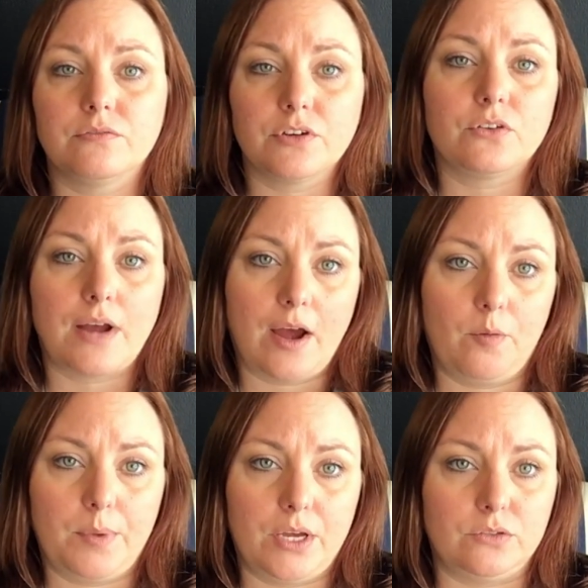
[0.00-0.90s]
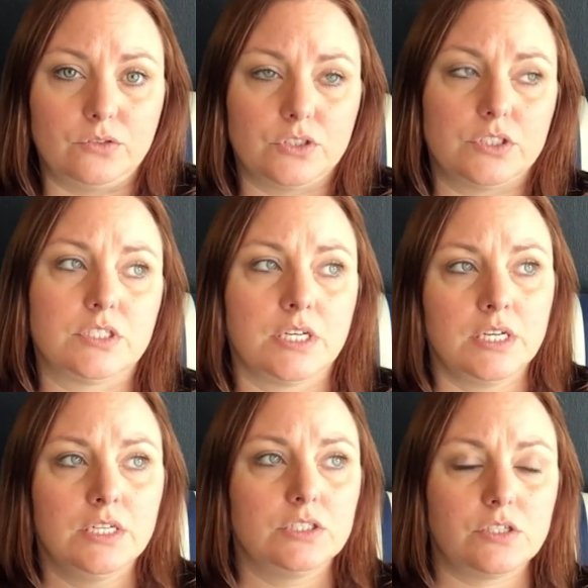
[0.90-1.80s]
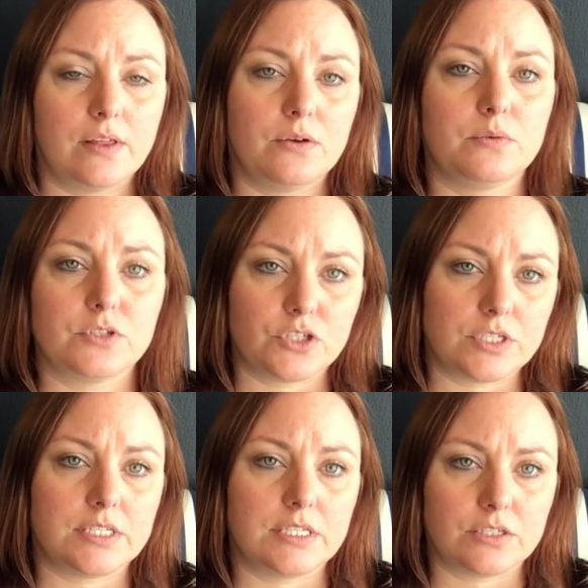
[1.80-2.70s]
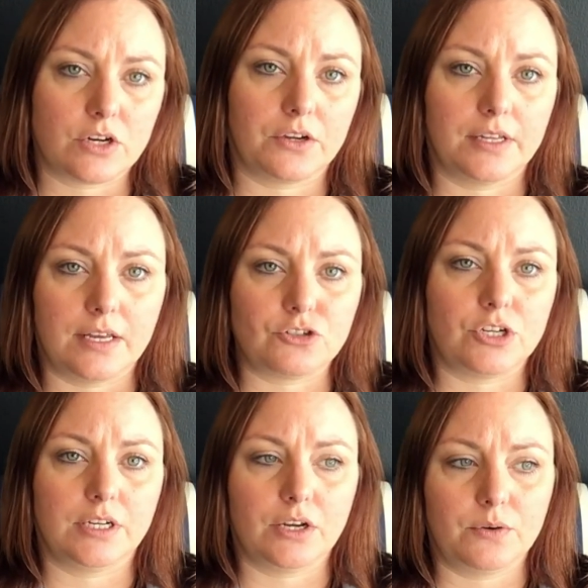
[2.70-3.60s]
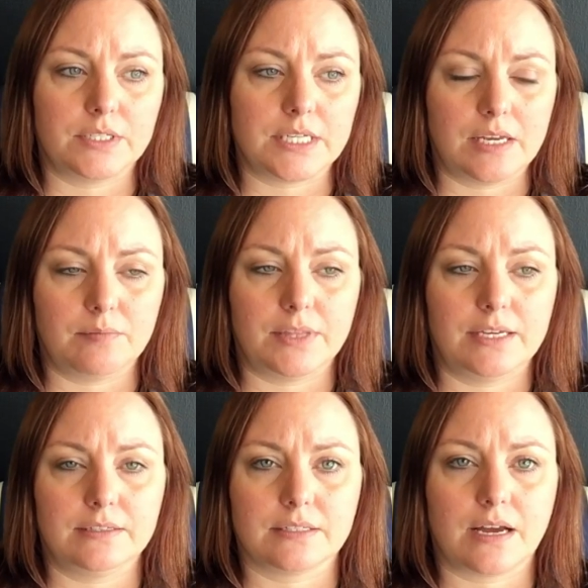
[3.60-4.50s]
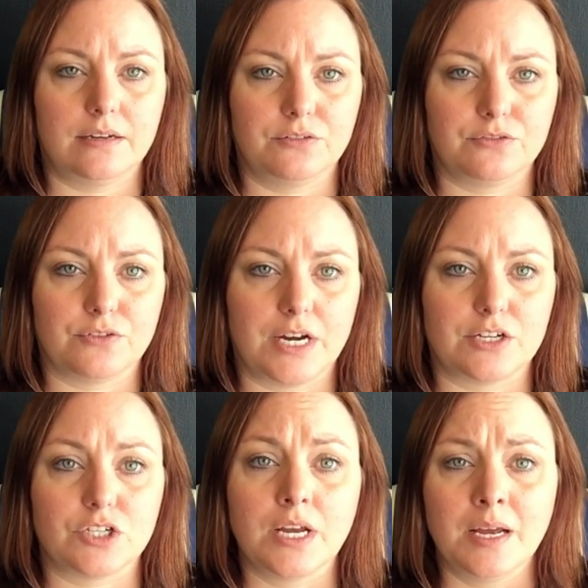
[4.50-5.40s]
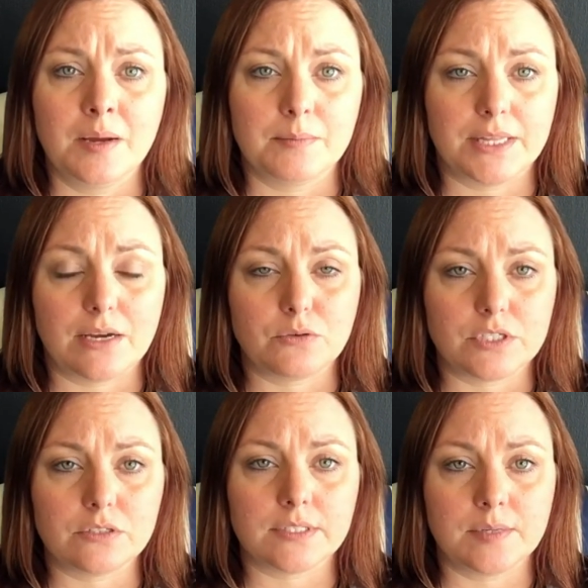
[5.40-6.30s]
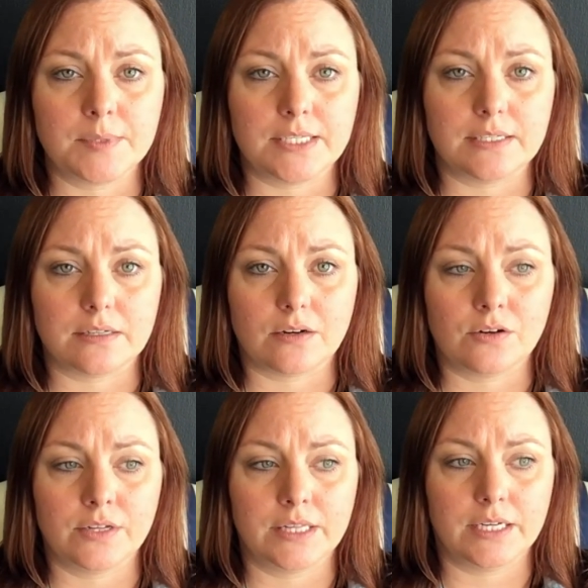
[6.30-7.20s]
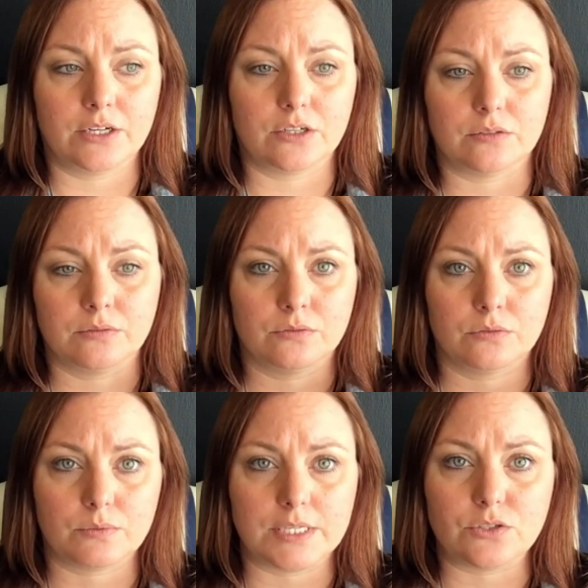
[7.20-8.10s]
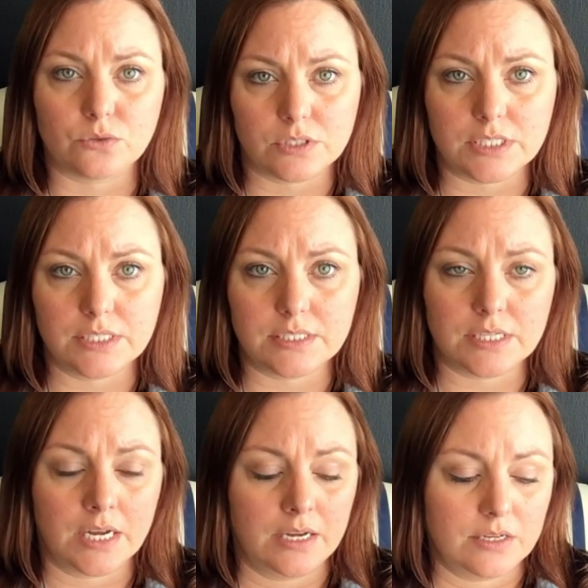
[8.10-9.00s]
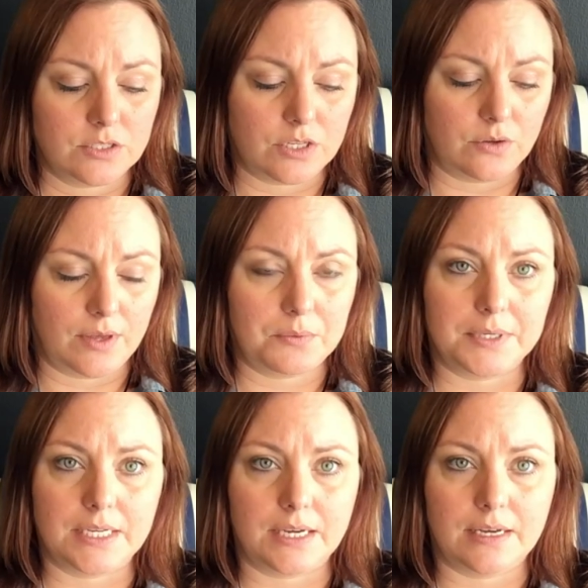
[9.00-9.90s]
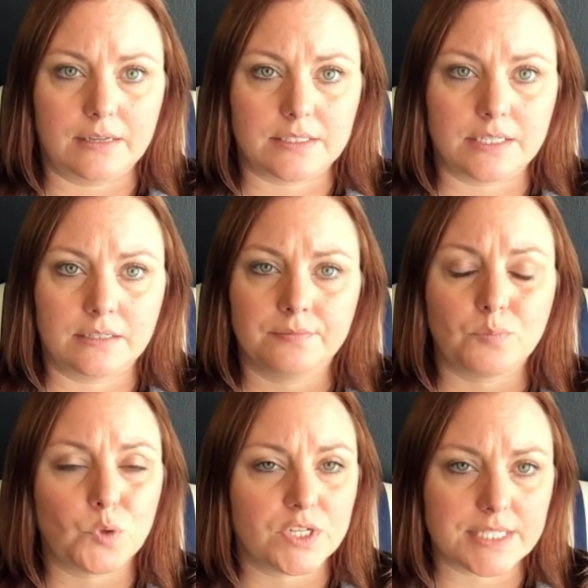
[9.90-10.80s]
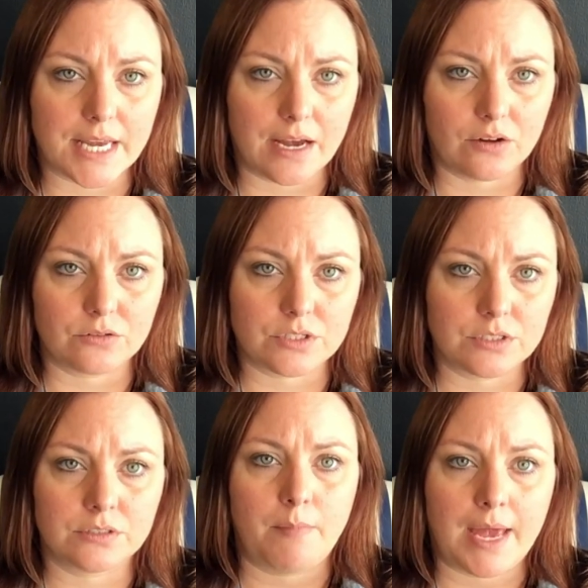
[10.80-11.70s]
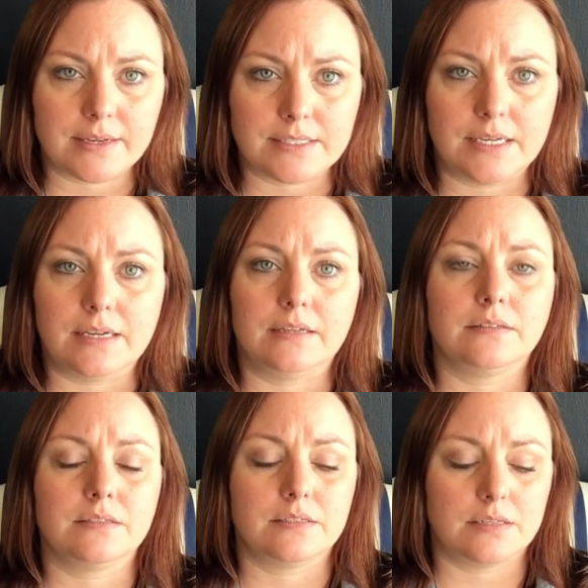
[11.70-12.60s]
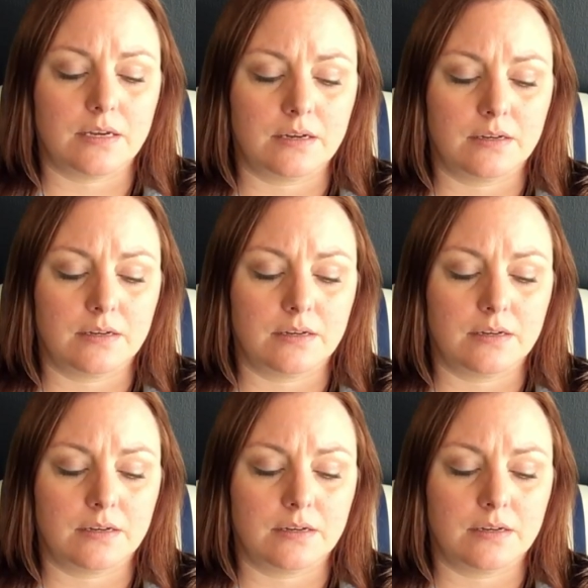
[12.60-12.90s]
further outposts. So there was just the circulation going to keep things kind of fresh, but they were still limited on their resources. So they would get Boy Scout magazines,